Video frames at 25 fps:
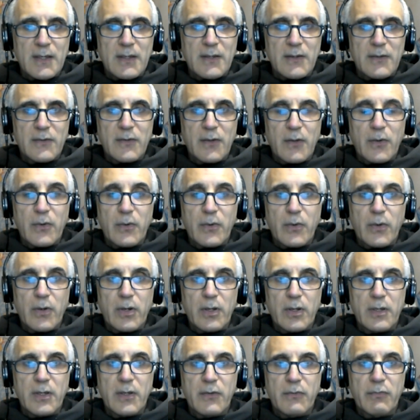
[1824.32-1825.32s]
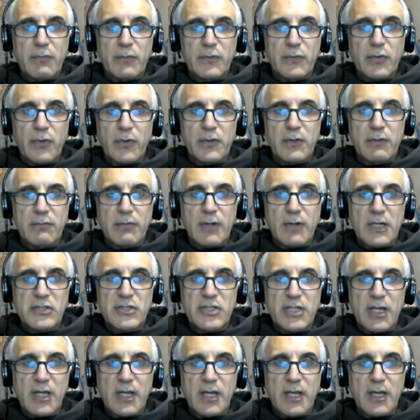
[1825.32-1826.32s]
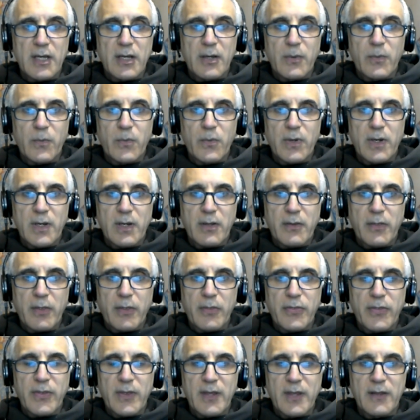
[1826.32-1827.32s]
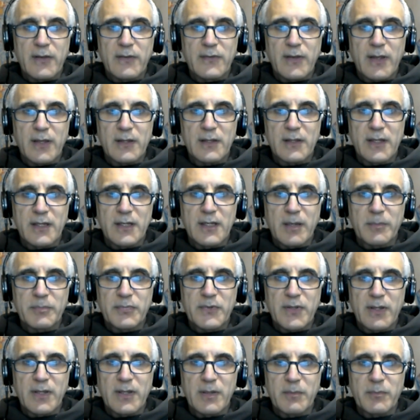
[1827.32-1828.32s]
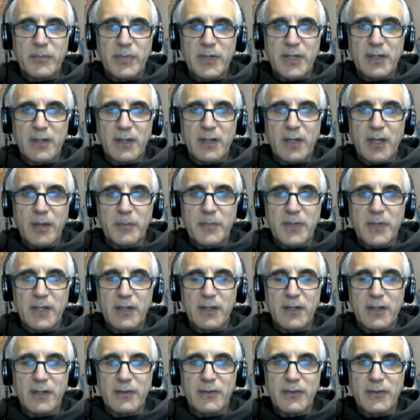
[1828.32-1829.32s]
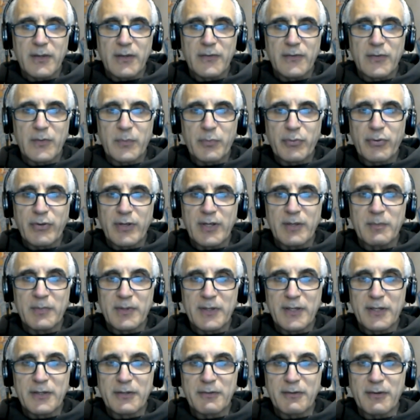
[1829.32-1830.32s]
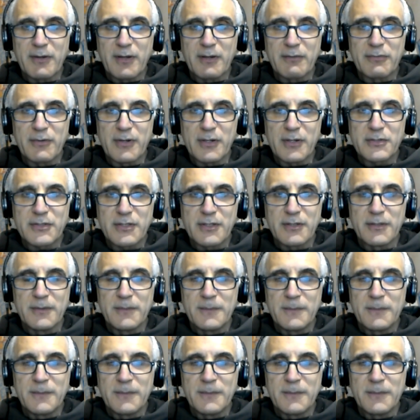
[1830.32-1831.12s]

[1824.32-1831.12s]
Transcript: So, on his return to Russia, what are the things that lead up to him becoming the supreme leader of Russia?